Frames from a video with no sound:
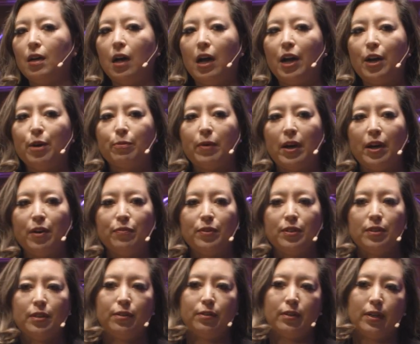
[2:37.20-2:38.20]
I arrived
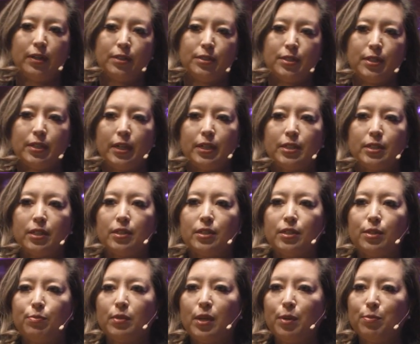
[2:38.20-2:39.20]
in the United States on
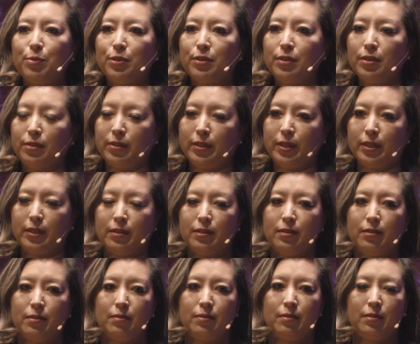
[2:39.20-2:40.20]
September
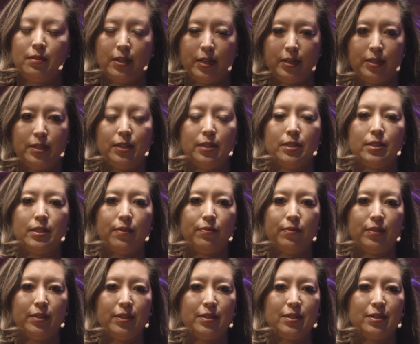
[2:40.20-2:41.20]
30th,
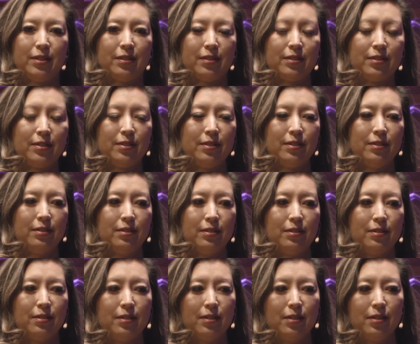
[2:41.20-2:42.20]
1976.
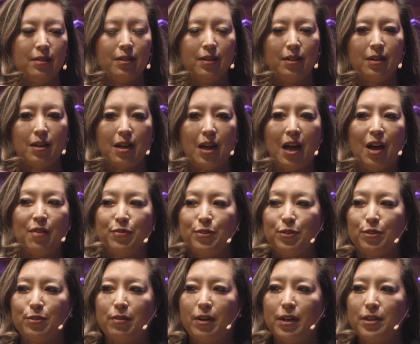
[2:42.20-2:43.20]

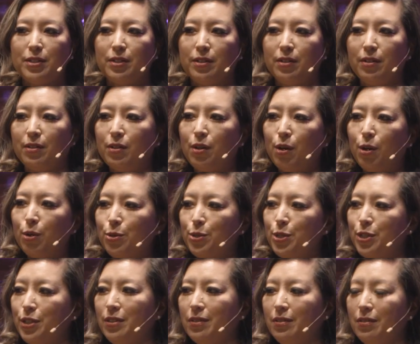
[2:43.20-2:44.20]
After crossing an
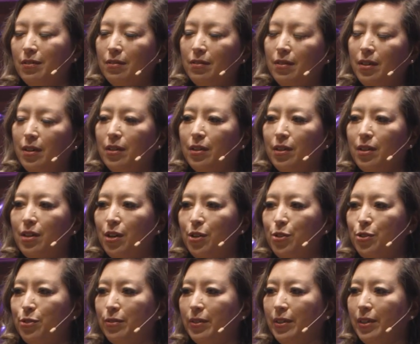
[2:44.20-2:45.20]
ocean and a
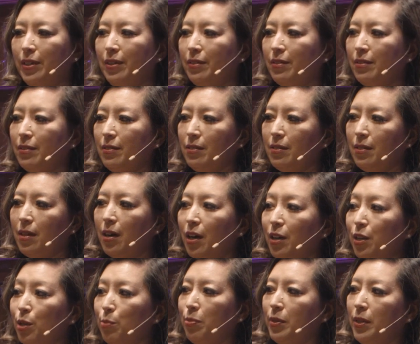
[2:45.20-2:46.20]
country
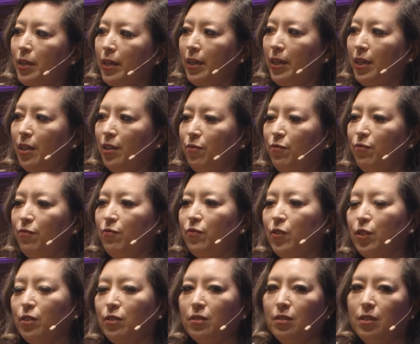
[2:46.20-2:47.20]
on a plane
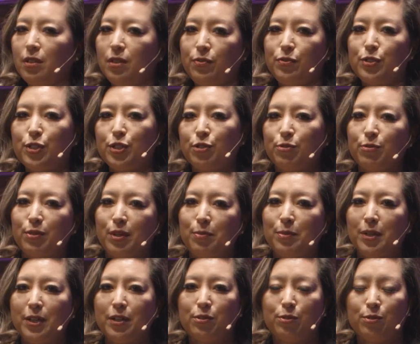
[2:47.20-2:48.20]
full of
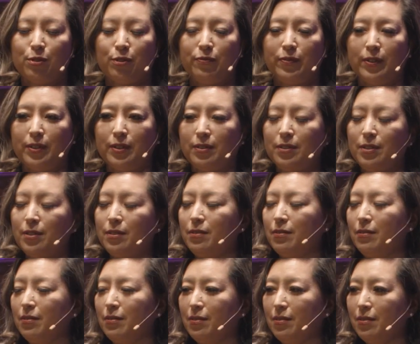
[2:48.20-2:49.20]
screaming orphans,
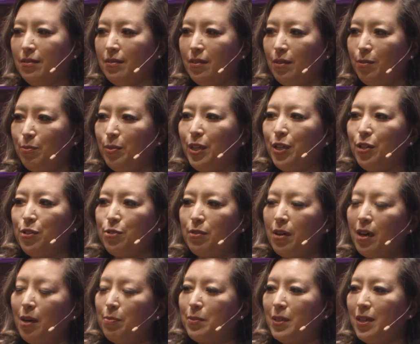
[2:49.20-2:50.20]
being
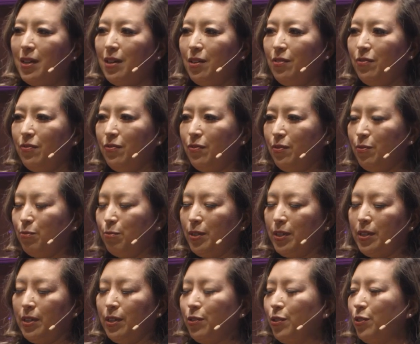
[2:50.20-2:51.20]
dropped off
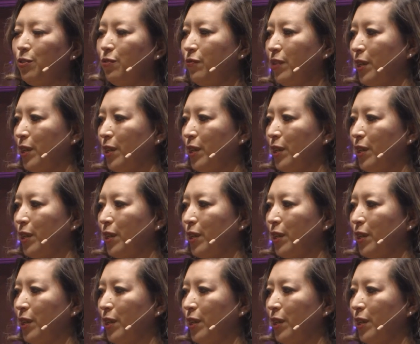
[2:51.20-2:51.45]
with their new